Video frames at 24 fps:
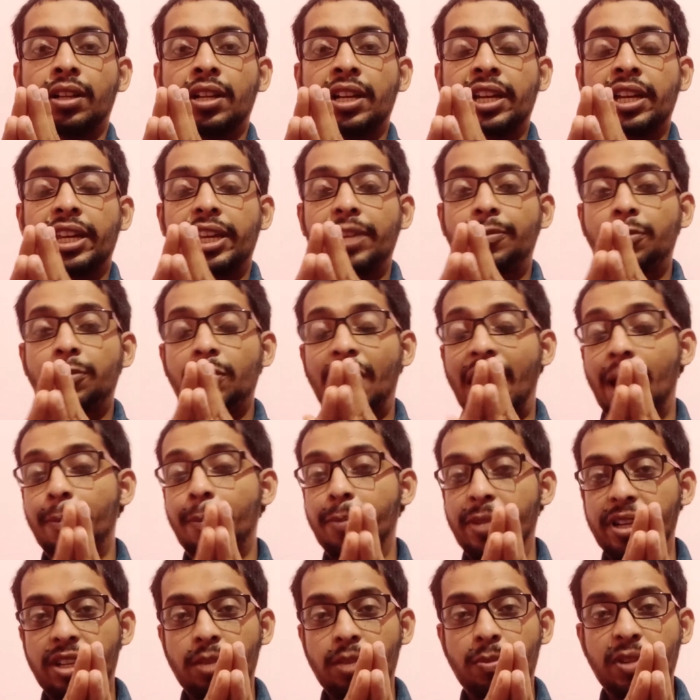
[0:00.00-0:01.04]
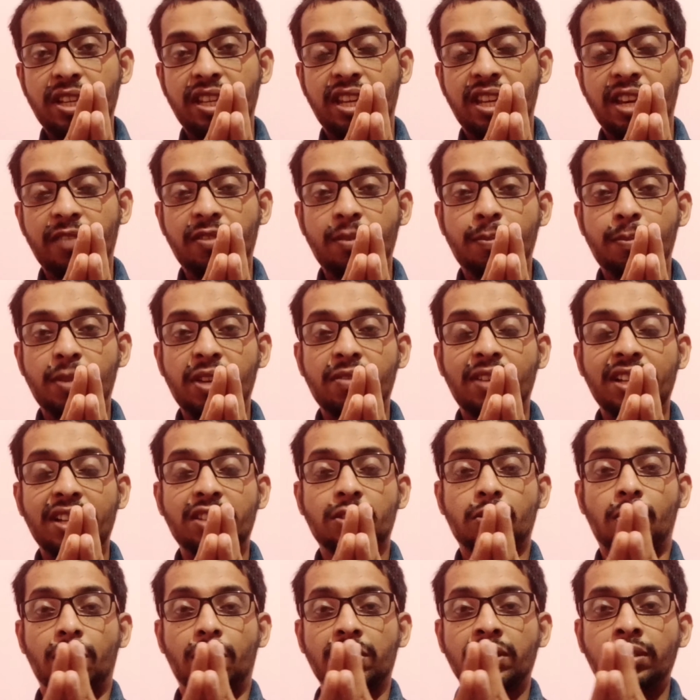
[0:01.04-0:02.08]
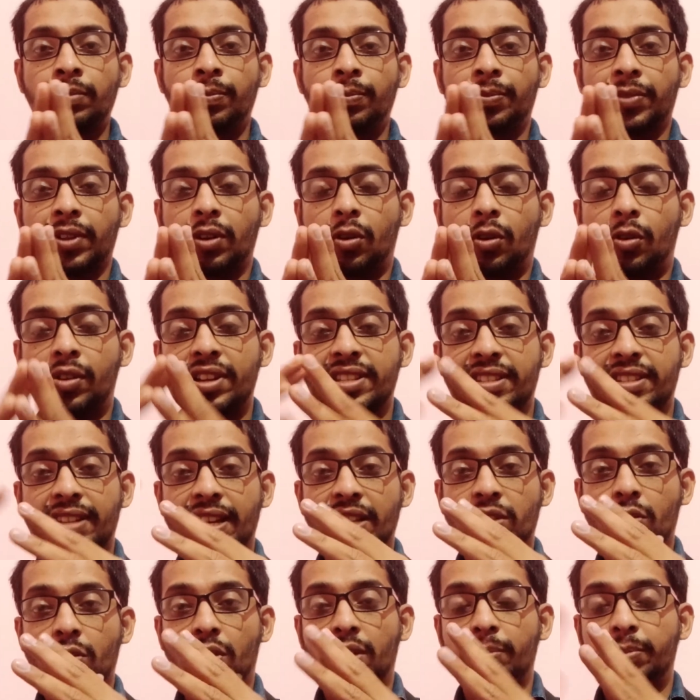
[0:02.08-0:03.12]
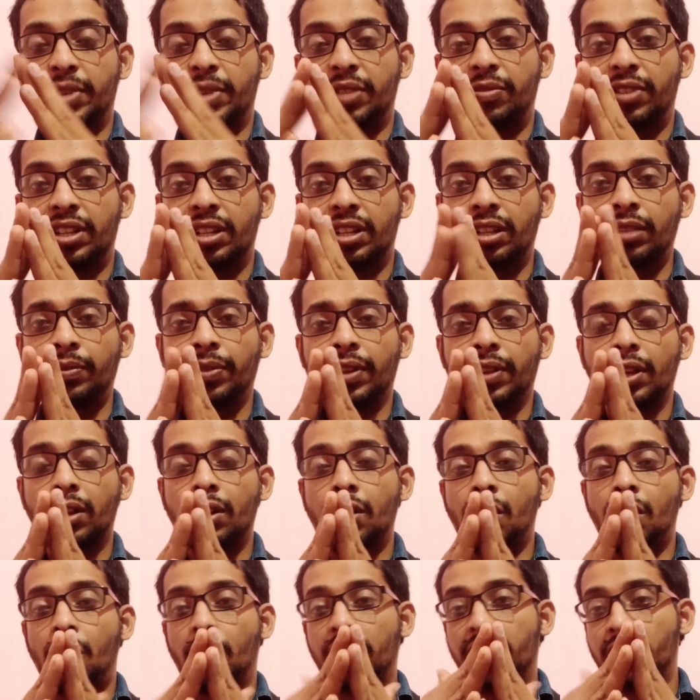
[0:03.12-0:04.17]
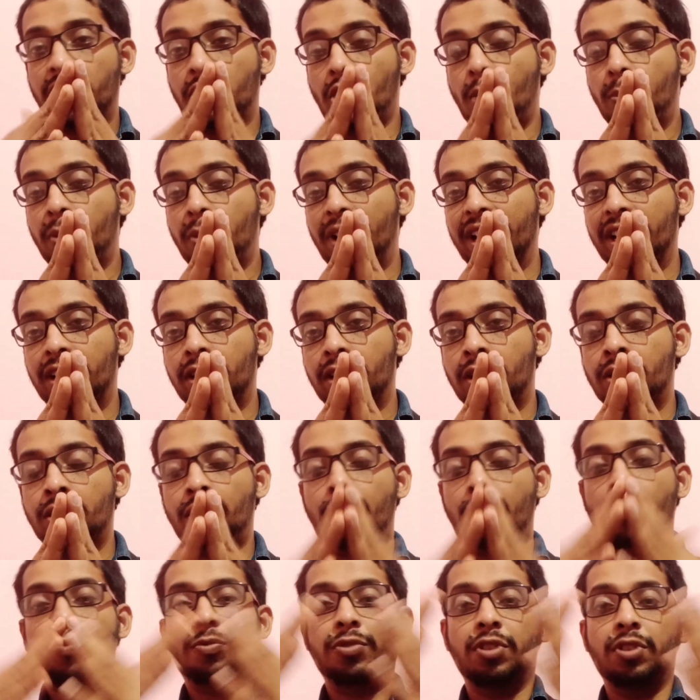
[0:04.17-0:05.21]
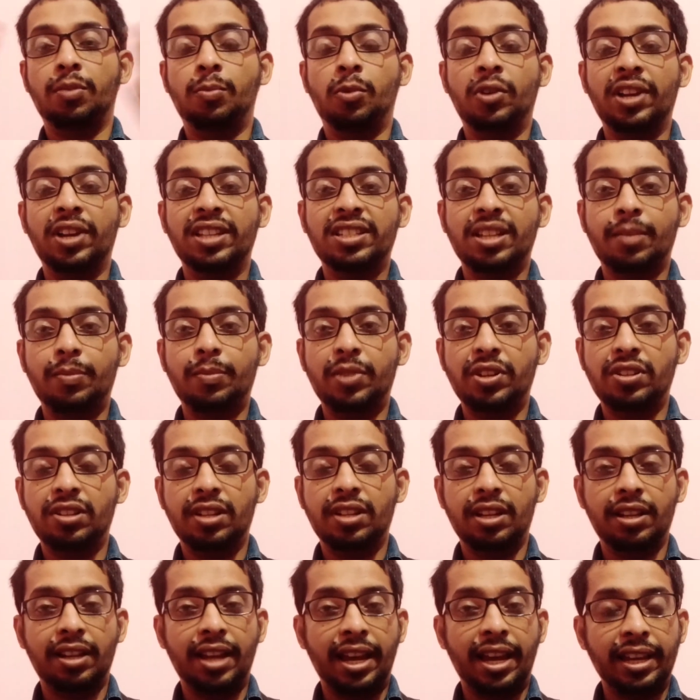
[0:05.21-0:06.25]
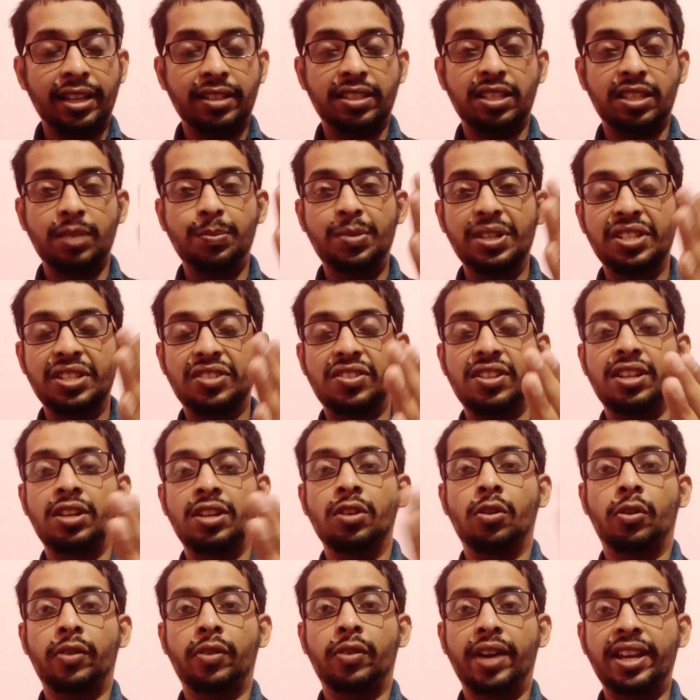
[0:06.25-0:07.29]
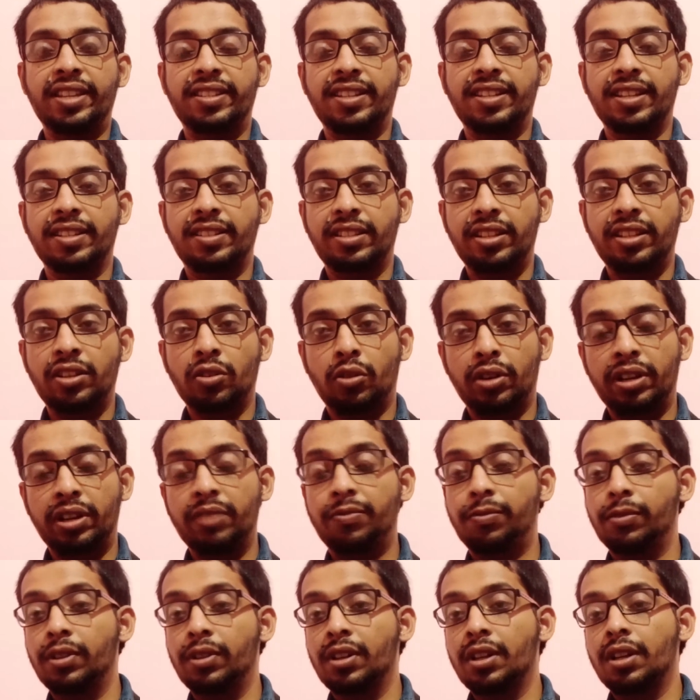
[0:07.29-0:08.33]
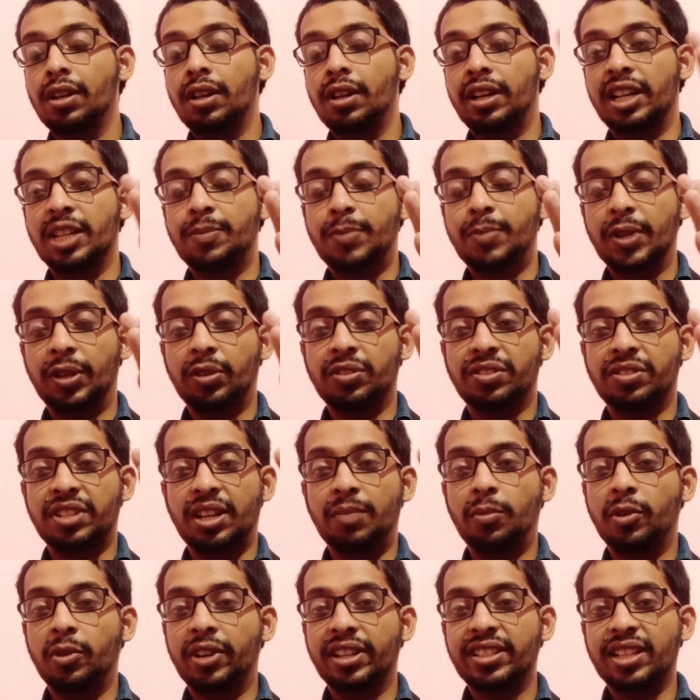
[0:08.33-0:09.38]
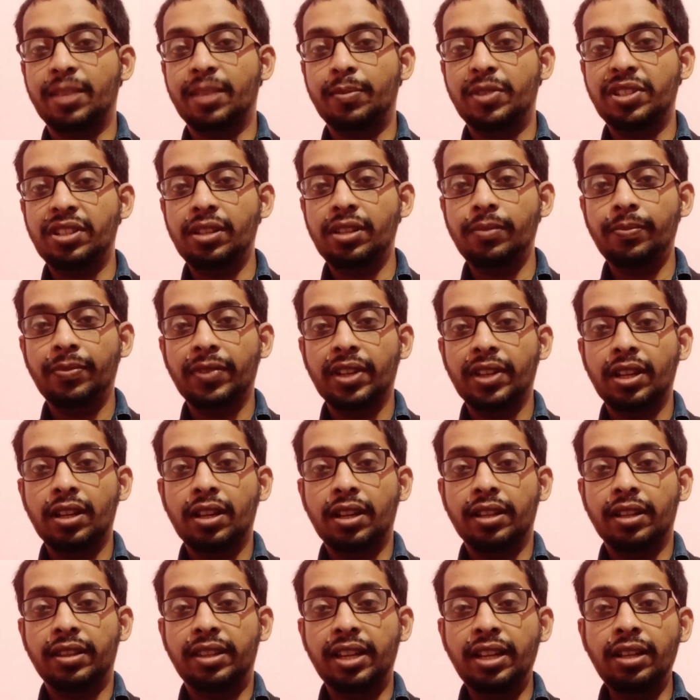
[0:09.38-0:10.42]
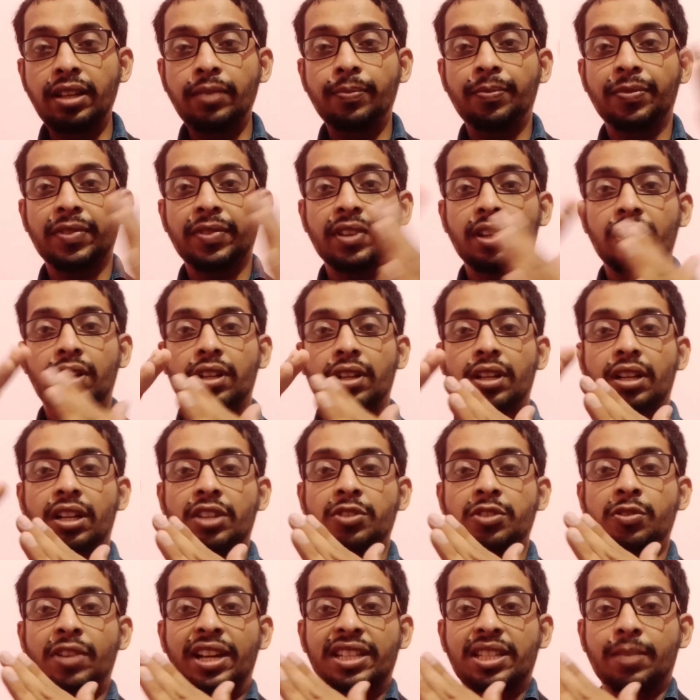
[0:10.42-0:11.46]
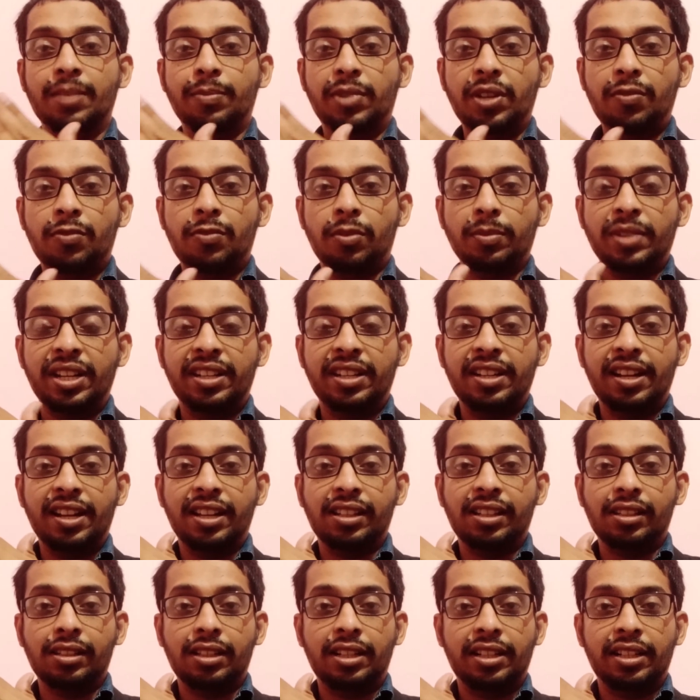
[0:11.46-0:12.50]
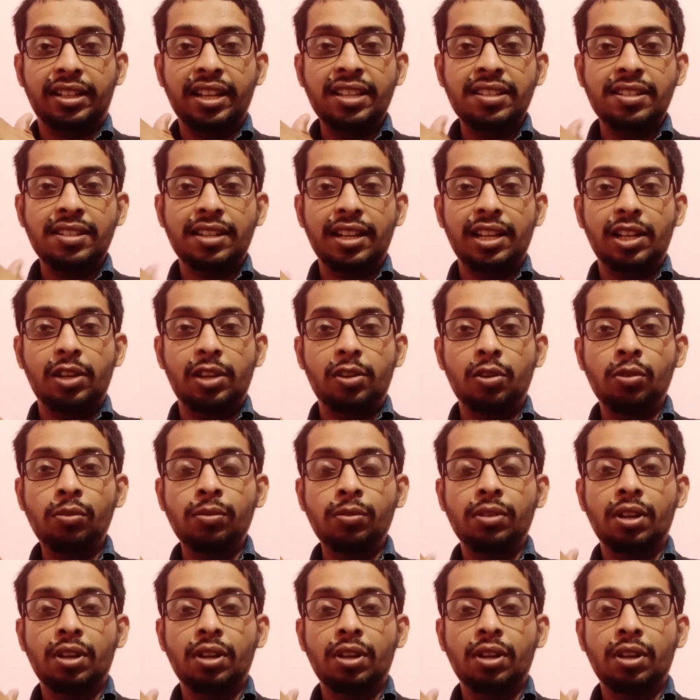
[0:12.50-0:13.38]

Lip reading: If you happen to be KVPY scholar or a science olympiad winner or a top ranker of your board examination like CBSE or ICSE or respective state board examination, then you are exempted from the written test in lieu.